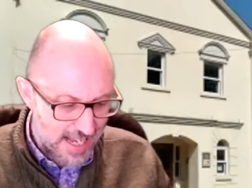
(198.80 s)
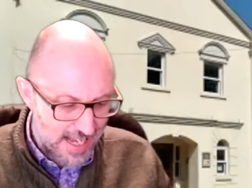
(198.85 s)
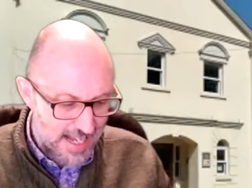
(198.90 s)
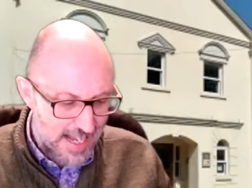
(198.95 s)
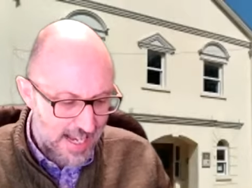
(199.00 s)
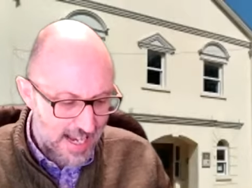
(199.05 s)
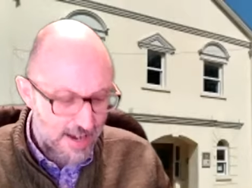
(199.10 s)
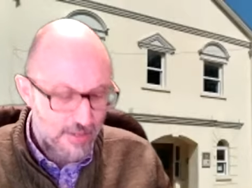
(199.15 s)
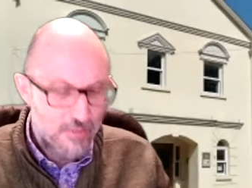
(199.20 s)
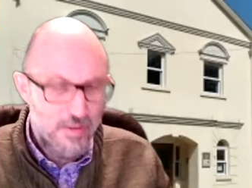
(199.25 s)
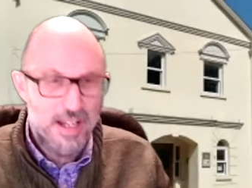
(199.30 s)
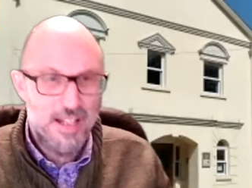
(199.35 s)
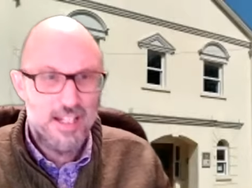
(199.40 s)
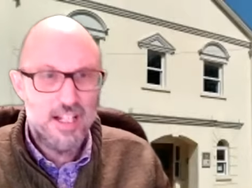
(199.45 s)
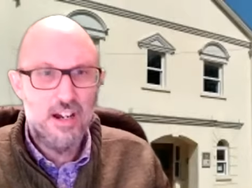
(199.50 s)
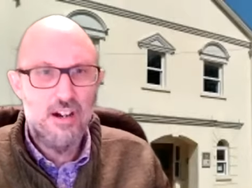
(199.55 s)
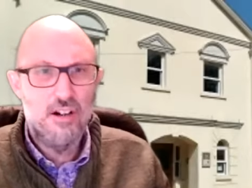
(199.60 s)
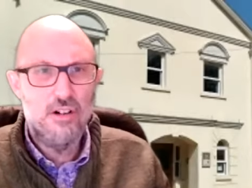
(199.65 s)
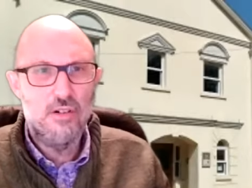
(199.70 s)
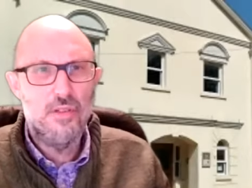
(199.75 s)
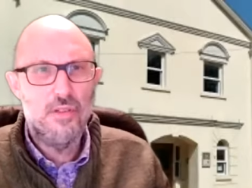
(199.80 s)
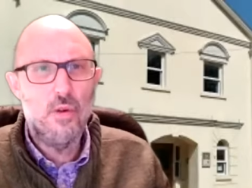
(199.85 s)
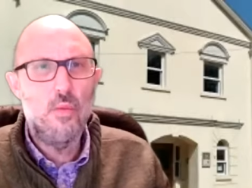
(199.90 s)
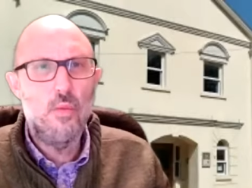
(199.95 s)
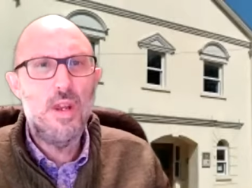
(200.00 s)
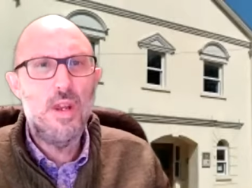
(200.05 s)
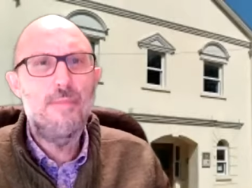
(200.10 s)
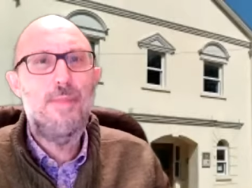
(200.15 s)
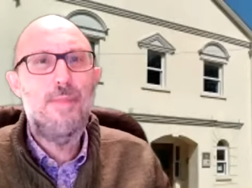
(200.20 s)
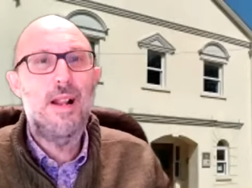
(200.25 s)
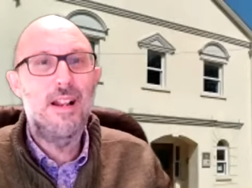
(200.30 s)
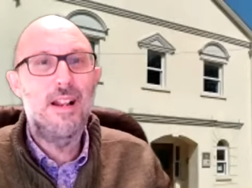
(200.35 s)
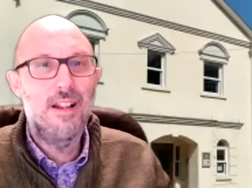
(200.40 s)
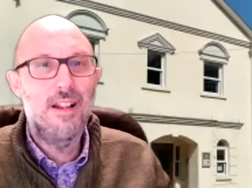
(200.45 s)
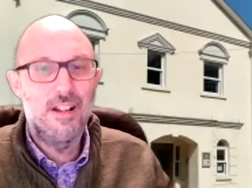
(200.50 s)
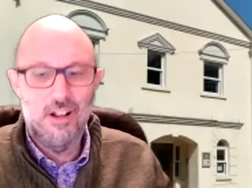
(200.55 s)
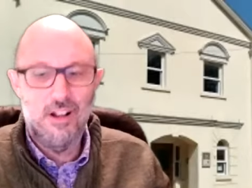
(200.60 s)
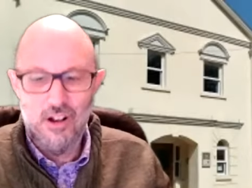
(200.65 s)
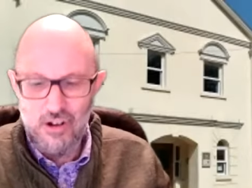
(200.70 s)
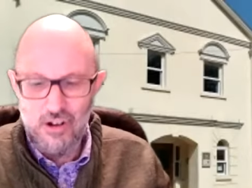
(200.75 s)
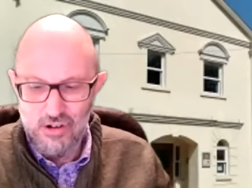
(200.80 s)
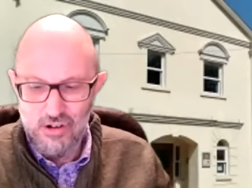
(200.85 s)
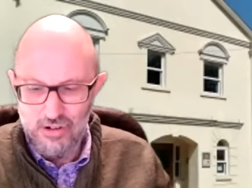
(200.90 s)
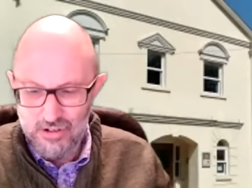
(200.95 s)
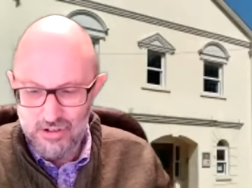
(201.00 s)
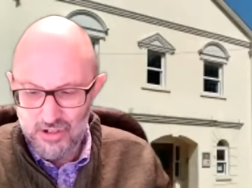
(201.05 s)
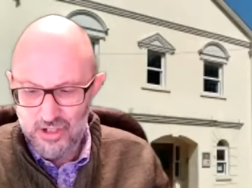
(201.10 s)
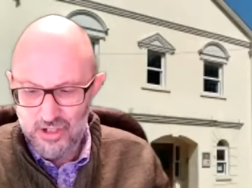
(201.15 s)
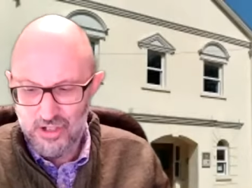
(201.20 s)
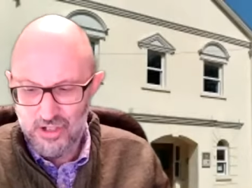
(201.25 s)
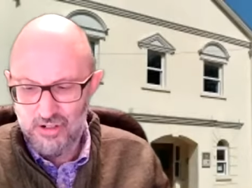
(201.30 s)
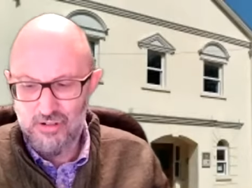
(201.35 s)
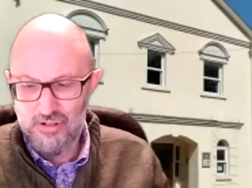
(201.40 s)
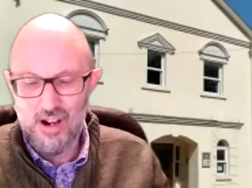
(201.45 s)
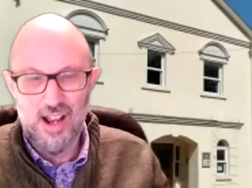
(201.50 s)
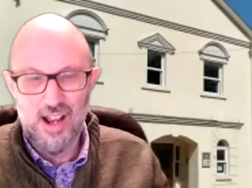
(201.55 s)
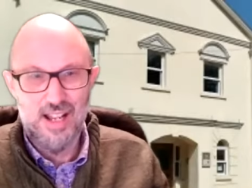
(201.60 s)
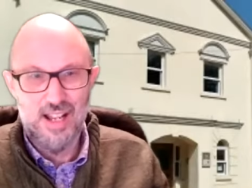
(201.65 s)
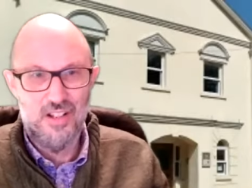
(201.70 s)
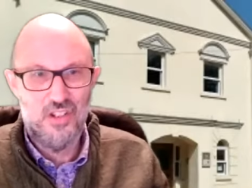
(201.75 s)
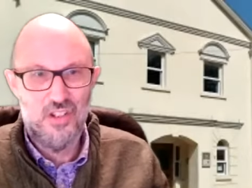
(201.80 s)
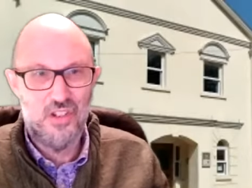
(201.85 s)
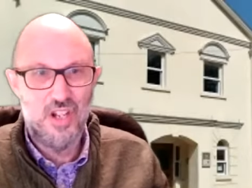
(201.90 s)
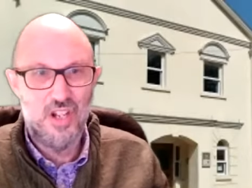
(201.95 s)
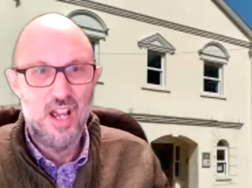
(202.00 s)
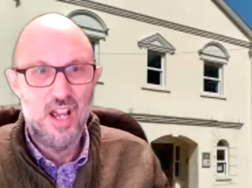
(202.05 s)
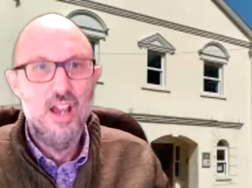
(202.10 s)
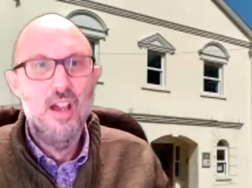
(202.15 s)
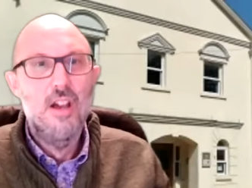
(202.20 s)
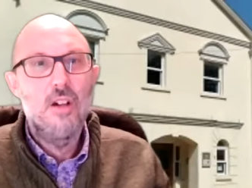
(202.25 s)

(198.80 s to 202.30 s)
And here we told that we belong to Christ.